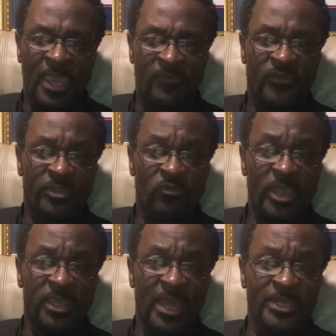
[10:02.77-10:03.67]
And for the
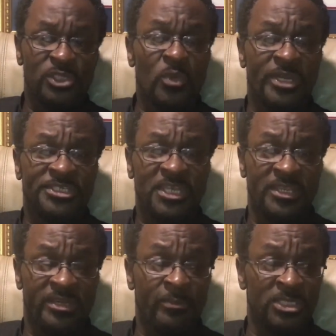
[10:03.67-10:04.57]
record, I do
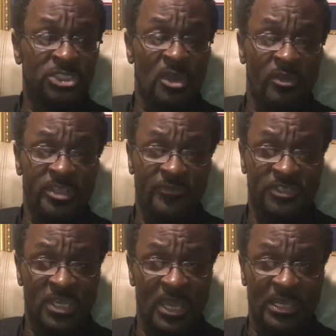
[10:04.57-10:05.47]
understand that the majority of
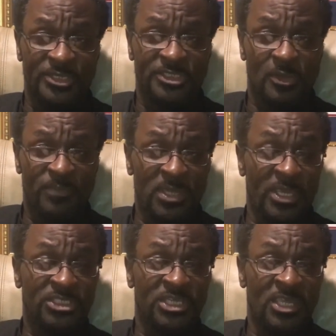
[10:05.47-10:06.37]
scholars,
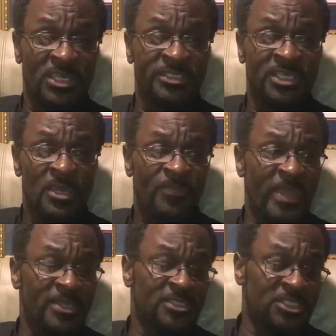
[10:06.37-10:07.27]
PhDs,
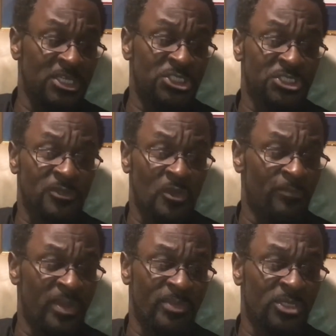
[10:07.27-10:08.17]
that teaches
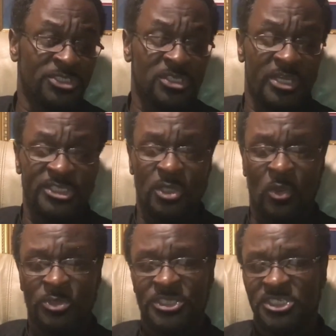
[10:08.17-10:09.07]
in biblical studies,
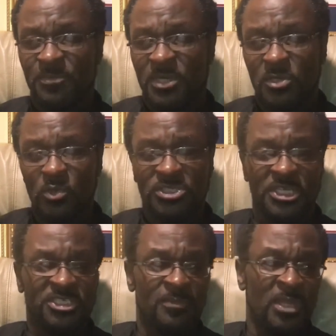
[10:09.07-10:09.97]
Old Testament, New
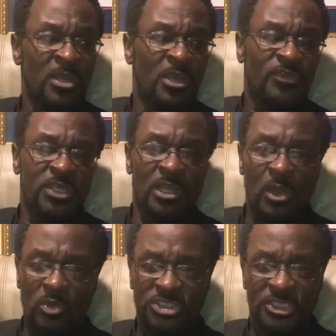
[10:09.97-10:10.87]
Testament,
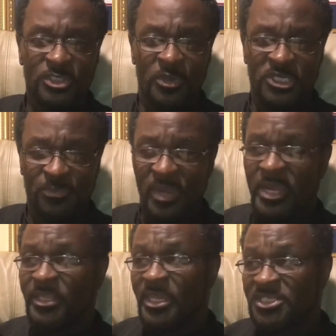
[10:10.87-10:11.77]
theologians on this
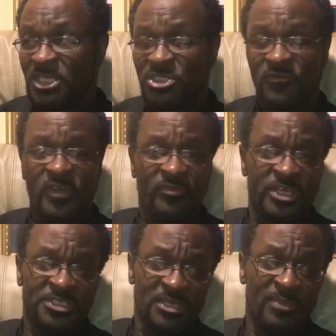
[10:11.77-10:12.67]
planet that teach in
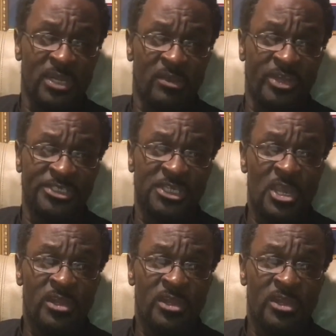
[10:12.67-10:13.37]
various seminaries,